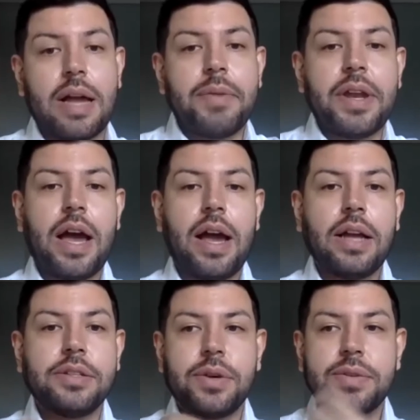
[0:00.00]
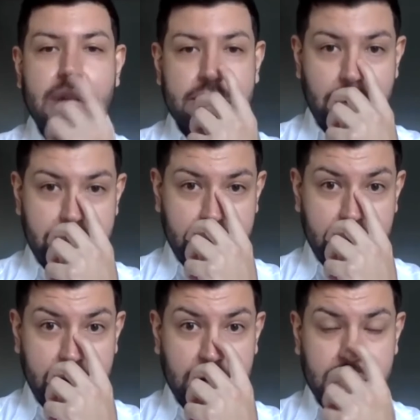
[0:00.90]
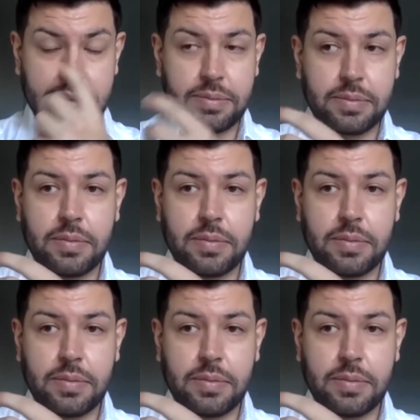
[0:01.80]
I chose that topic because